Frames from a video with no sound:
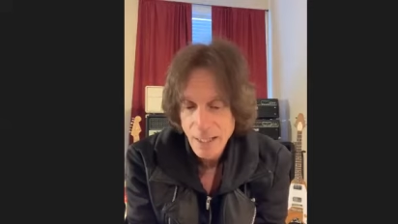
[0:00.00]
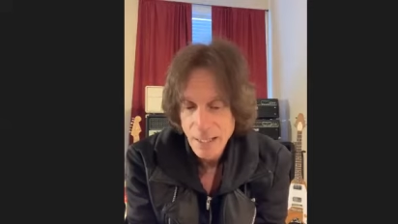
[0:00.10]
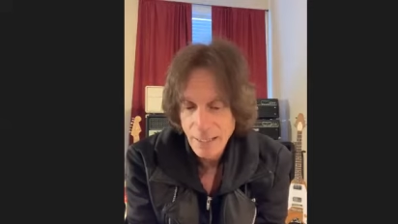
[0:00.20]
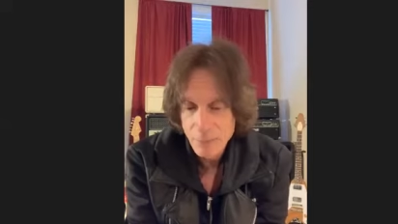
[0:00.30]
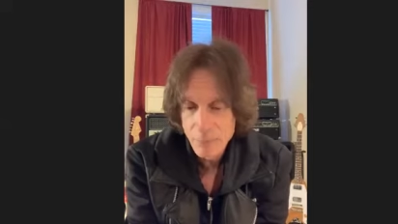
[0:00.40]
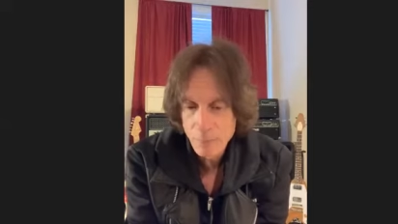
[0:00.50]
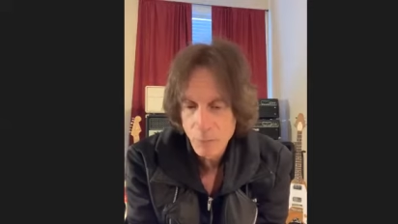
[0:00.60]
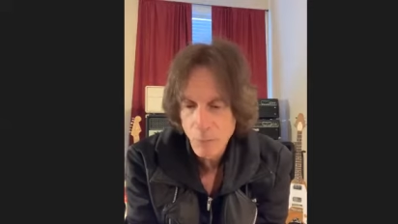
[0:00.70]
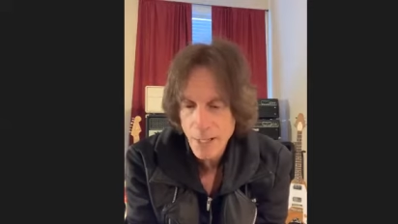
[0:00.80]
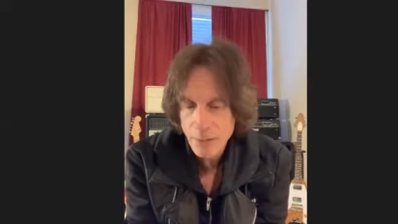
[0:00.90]
And I
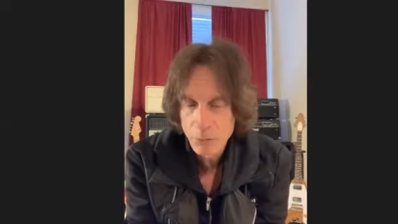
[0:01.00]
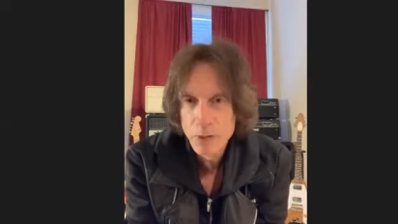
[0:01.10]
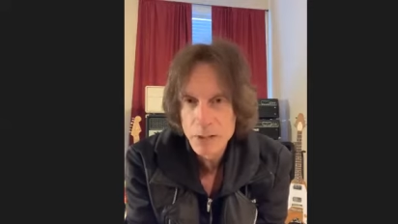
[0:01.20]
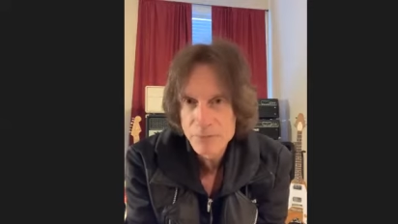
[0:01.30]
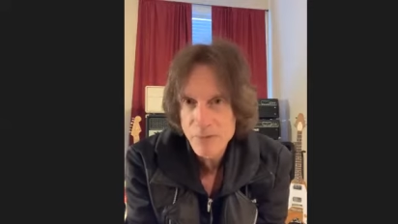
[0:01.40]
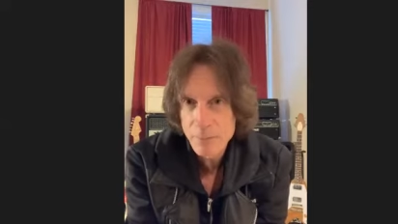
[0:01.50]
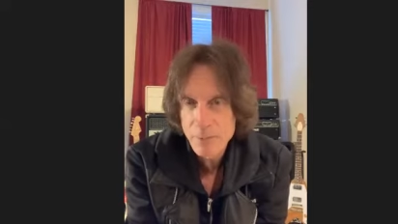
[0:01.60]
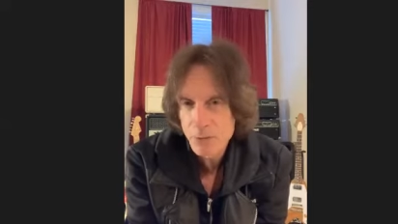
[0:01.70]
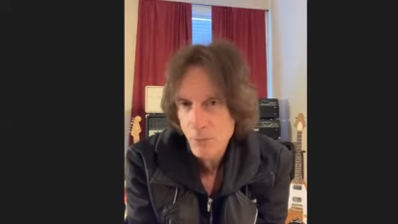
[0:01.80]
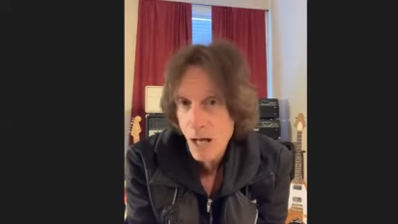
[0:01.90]
remember we had a really
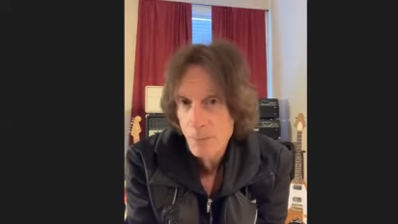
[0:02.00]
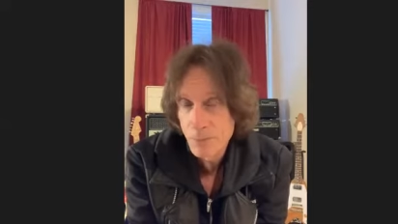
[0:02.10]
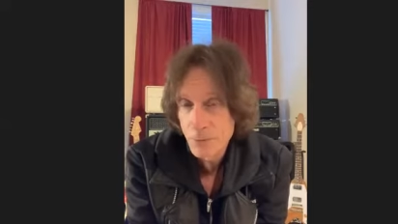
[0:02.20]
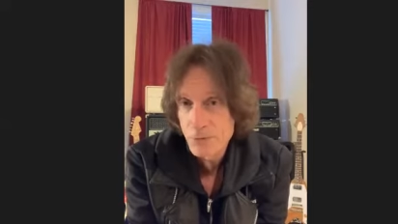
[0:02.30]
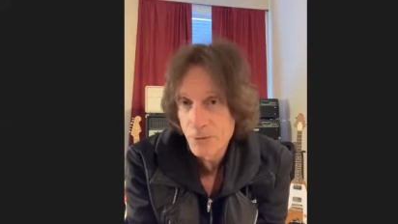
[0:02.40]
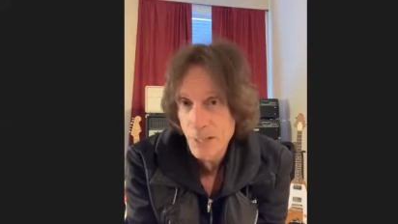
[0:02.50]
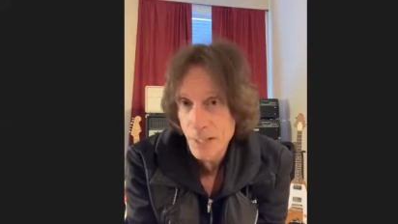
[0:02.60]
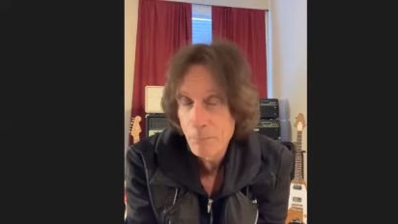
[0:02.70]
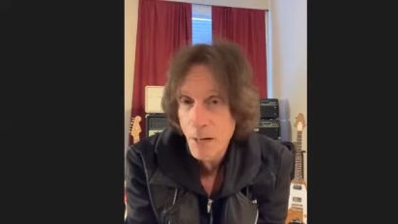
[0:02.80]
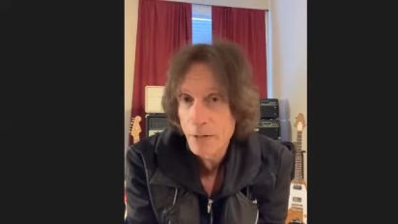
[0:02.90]
famous rock producer
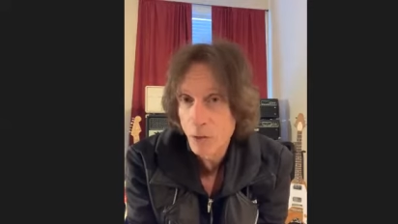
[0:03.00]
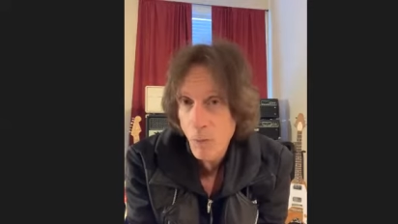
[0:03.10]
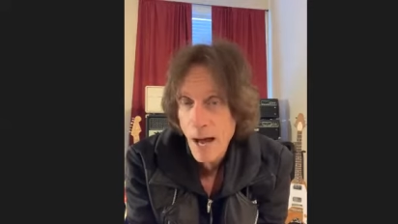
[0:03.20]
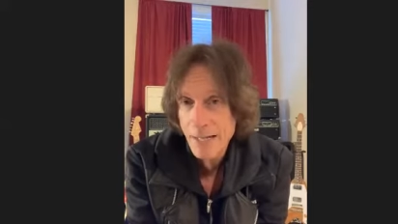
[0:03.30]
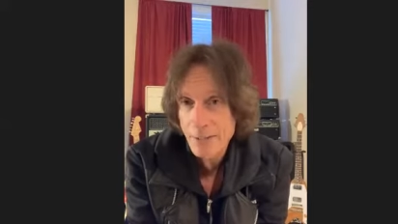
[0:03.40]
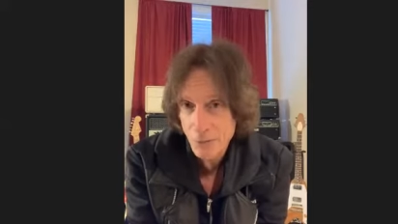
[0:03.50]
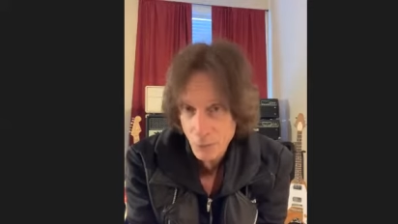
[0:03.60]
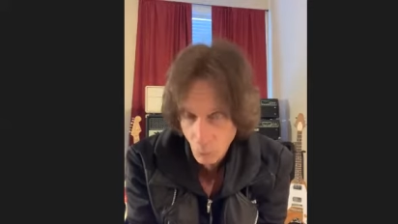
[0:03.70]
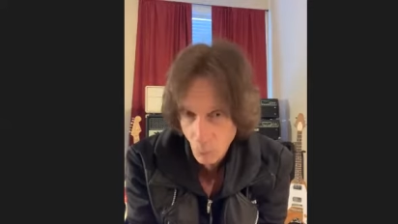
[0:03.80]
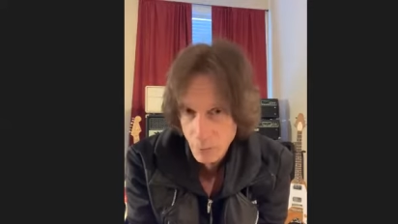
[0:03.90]
named Michael Wagner
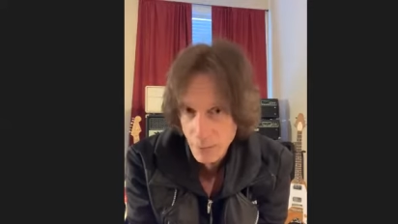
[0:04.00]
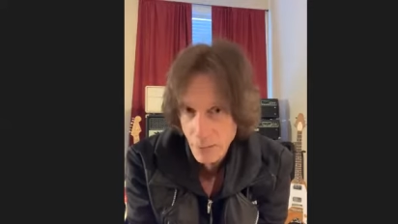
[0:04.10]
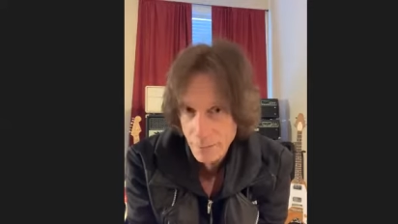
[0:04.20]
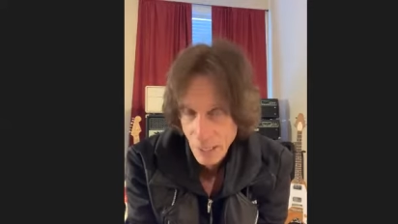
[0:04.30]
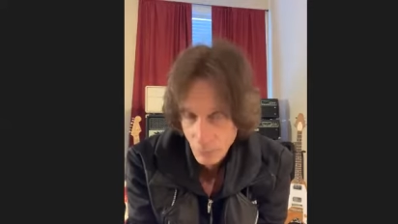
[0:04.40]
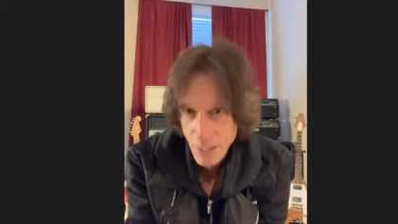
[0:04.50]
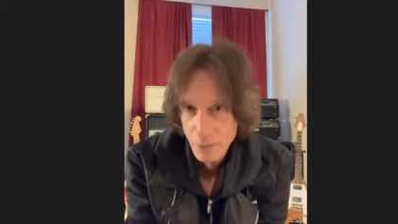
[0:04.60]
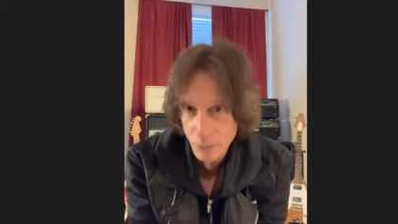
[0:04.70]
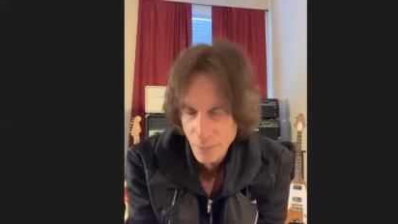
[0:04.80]
who worked on that record